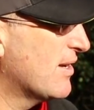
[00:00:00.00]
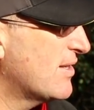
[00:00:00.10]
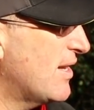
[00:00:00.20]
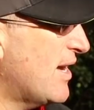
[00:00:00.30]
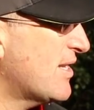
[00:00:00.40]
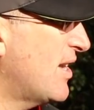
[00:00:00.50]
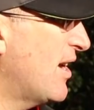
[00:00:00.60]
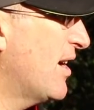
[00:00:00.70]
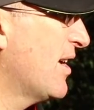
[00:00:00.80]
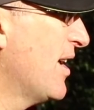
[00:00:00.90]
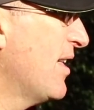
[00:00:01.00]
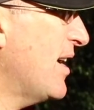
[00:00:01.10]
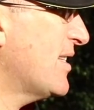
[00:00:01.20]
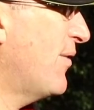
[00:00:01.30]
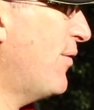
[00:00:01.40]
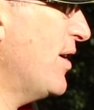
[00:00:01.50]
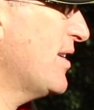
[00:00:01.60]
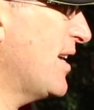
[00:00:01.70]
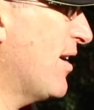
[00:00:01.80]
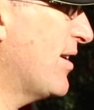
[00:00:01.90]
So that's the
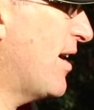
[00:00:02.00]
first thing I'd